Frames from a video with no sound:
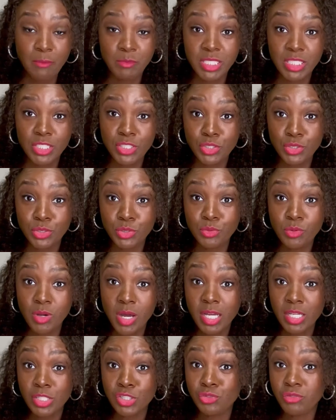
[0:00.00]
gonna do
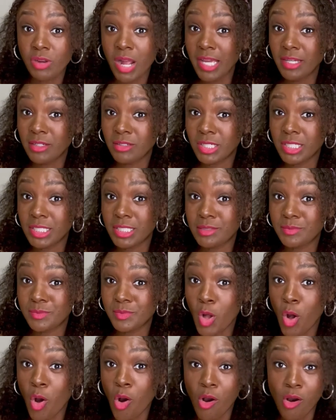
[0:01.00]
a try-on
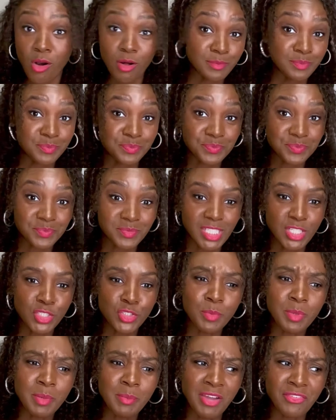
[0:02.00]
haul. This will
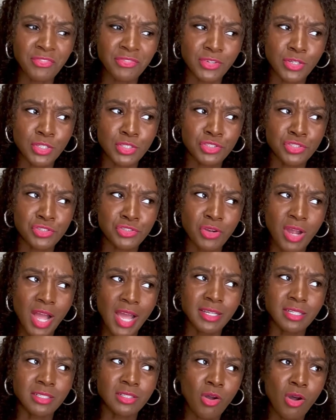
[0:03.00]
be my first
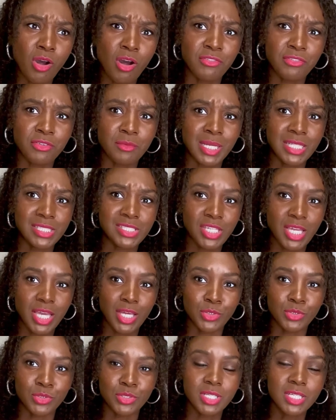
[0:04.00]
try-on haul for my
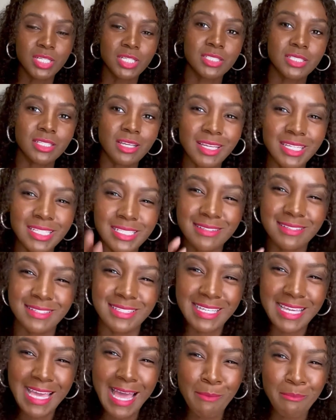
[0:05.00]
channel. So y'all get to
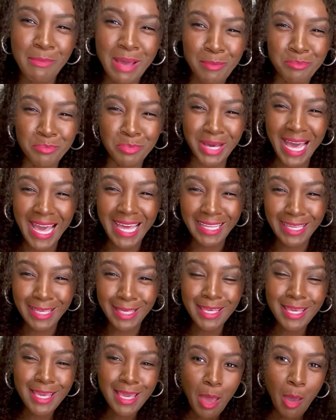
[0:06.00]
see how my body,
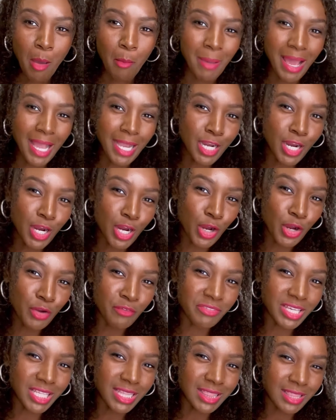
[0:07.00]
my
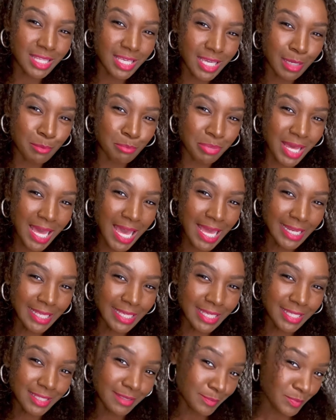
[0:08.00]
curvy, thick
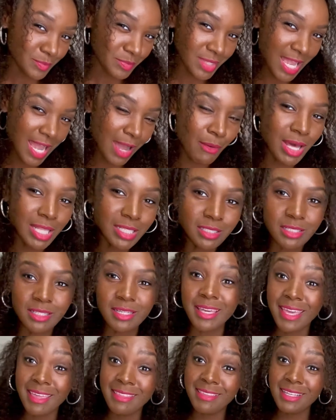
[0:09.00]
body, how I
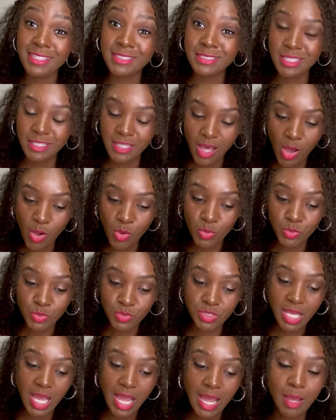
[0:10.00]
look in these
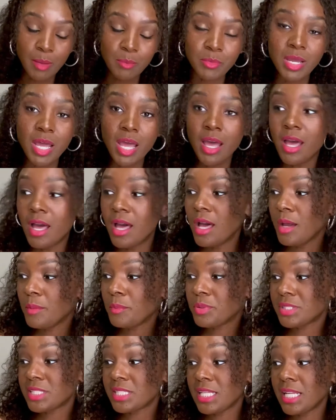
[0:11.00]
clothes. I'm
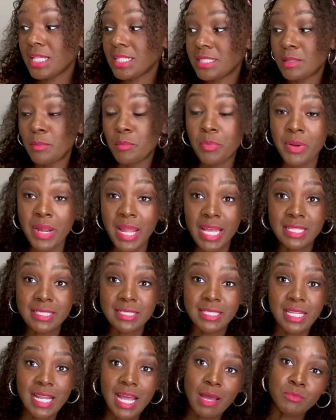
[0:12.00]
presenting some brands
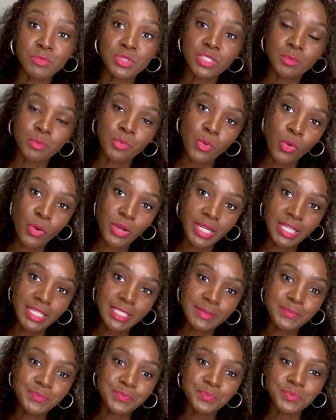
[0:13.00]
that I'm
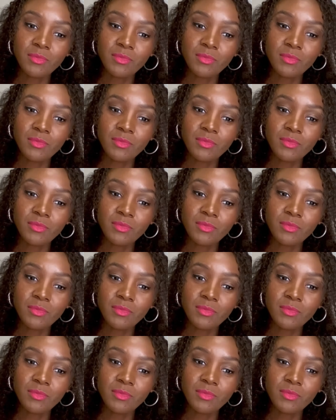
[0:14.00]
supporting